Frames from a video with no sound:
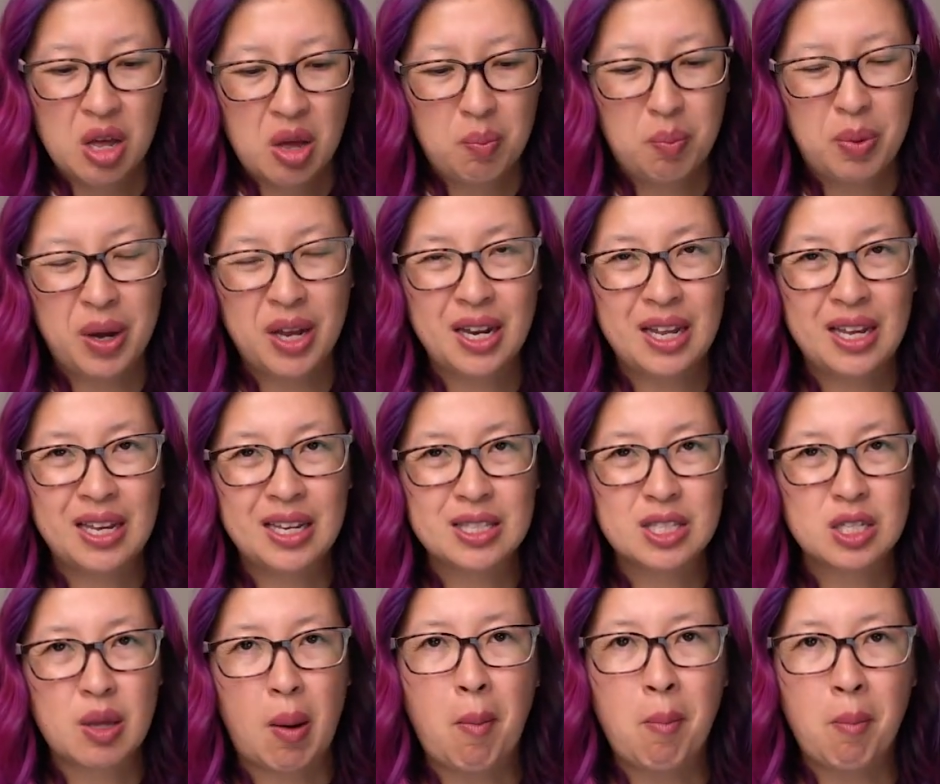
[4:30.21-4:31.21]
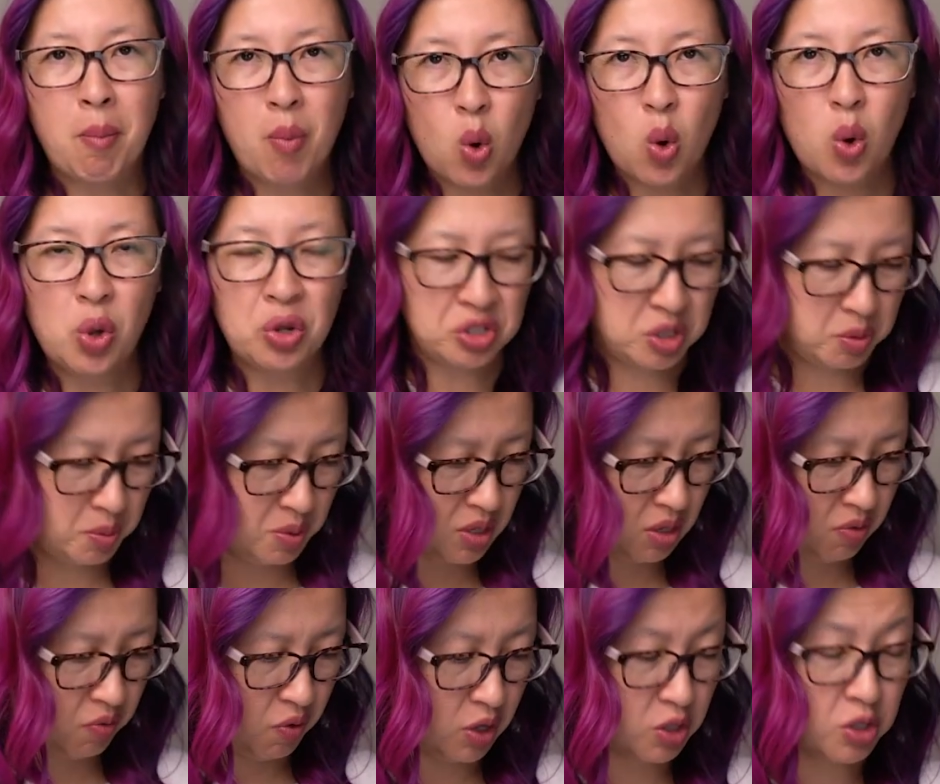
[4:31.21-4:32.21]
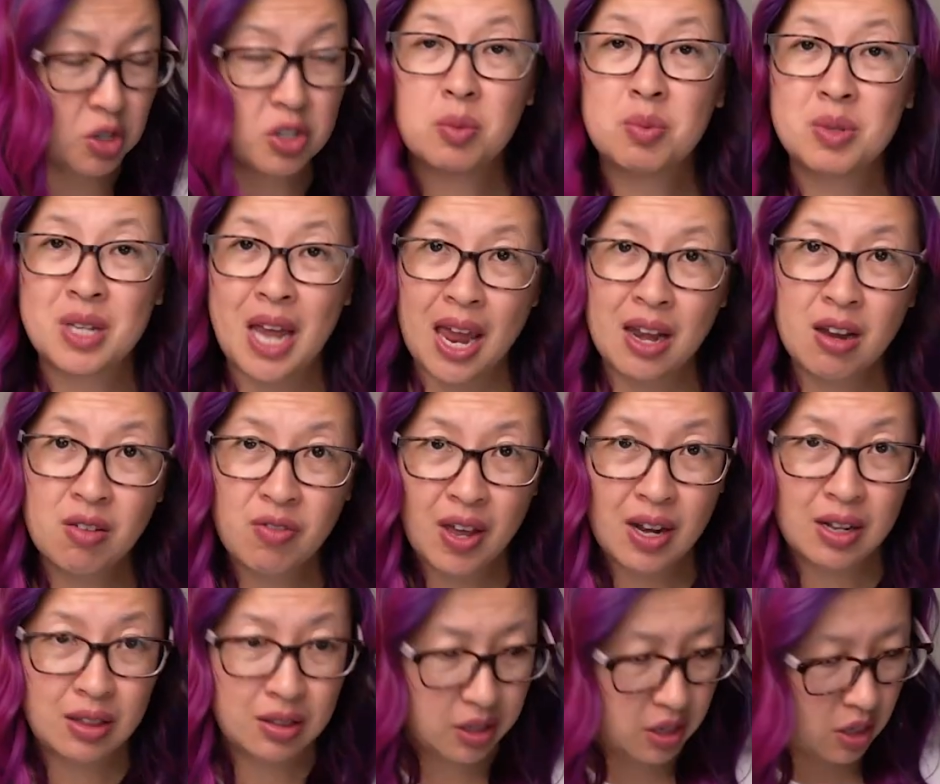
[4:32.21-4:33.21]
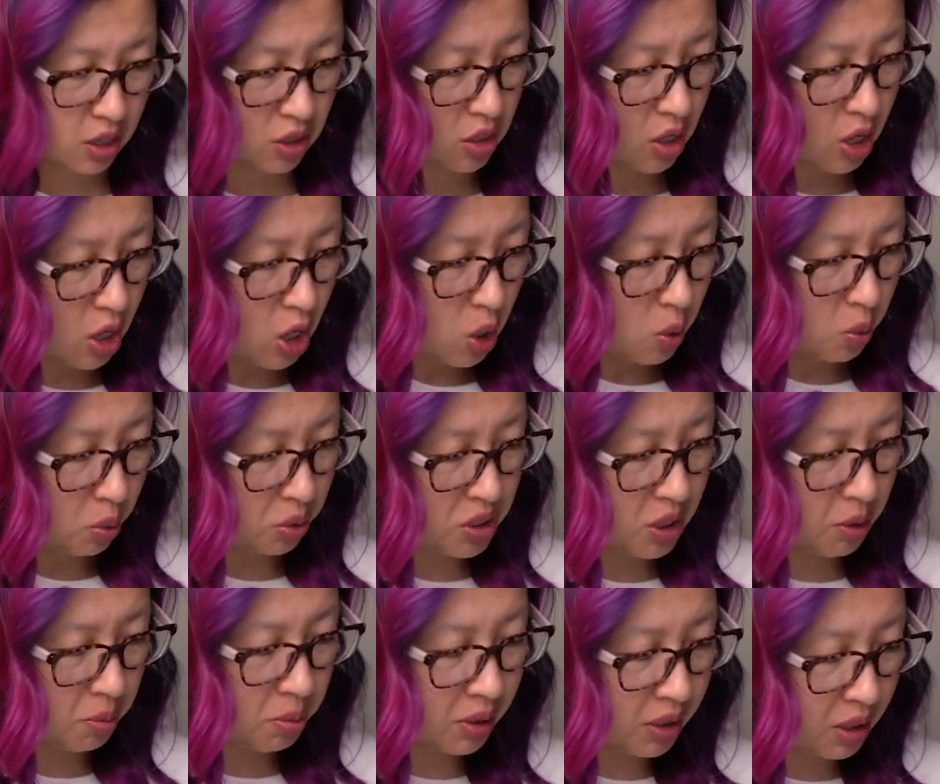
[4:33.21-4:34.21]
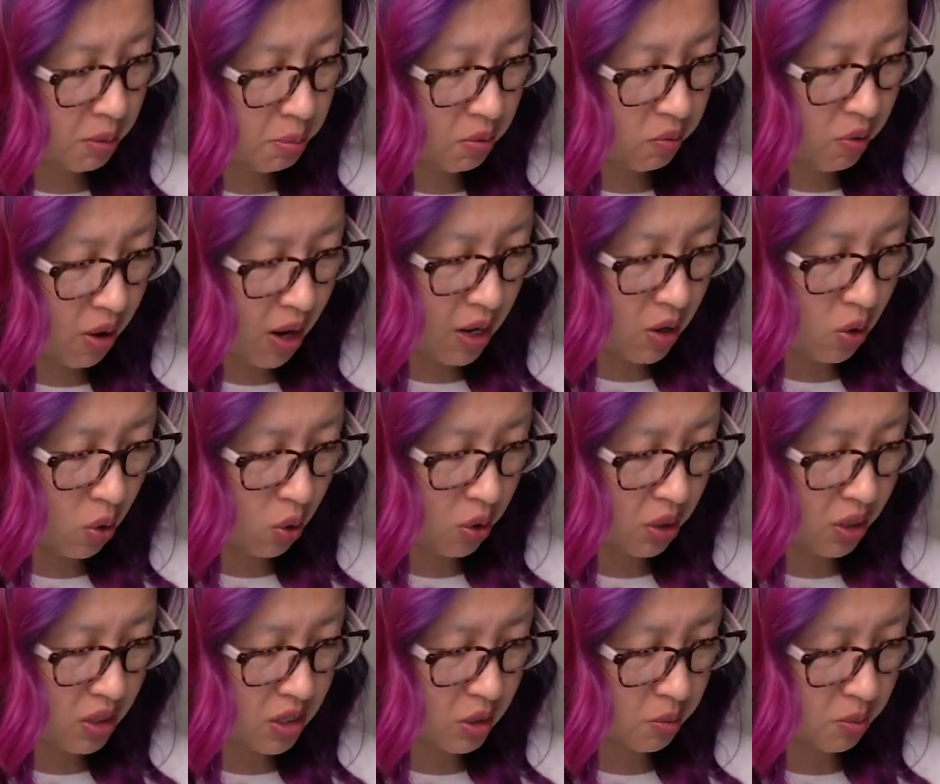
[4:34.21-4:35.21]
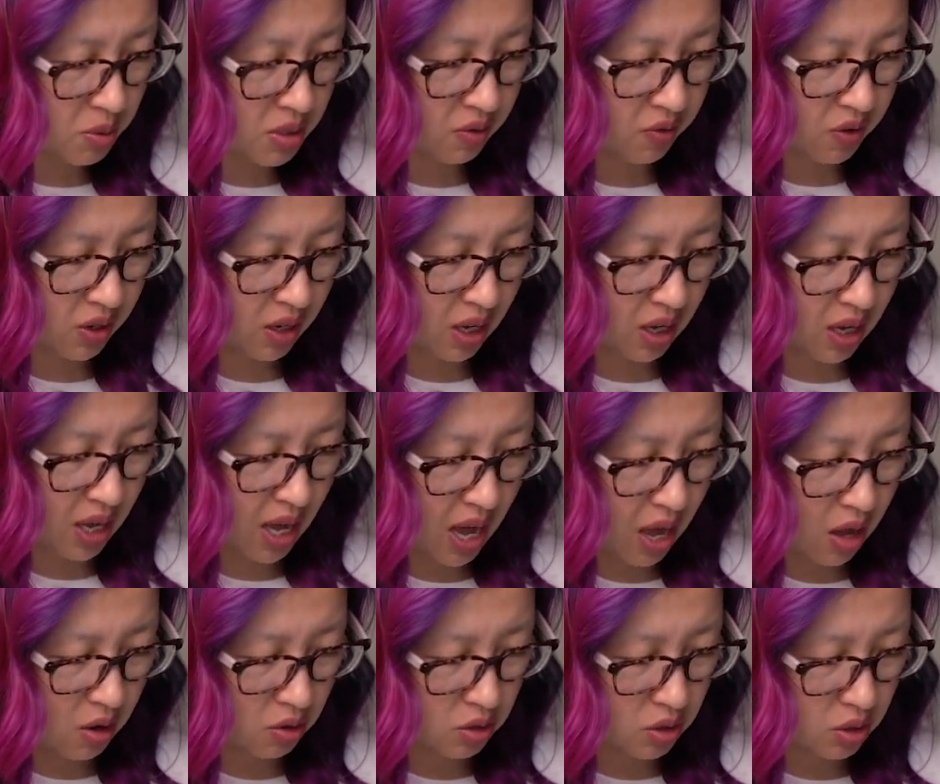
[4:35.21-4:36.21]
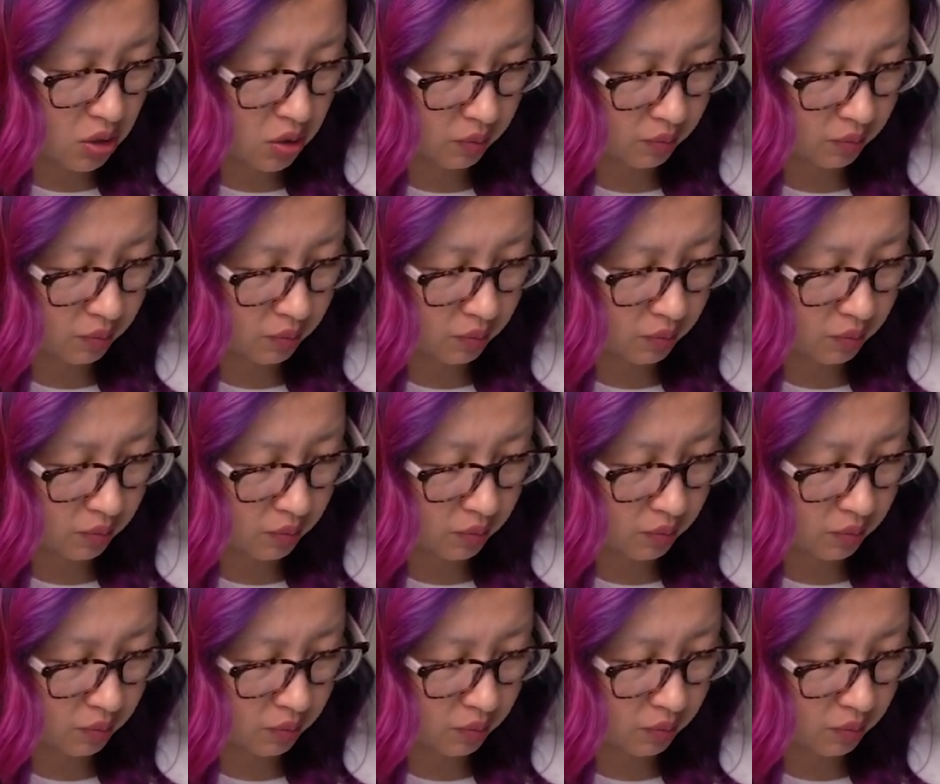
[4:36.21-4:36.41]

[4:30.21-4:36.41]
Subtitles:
but it's more specific. So substantive analytics will typically be run on a specific account.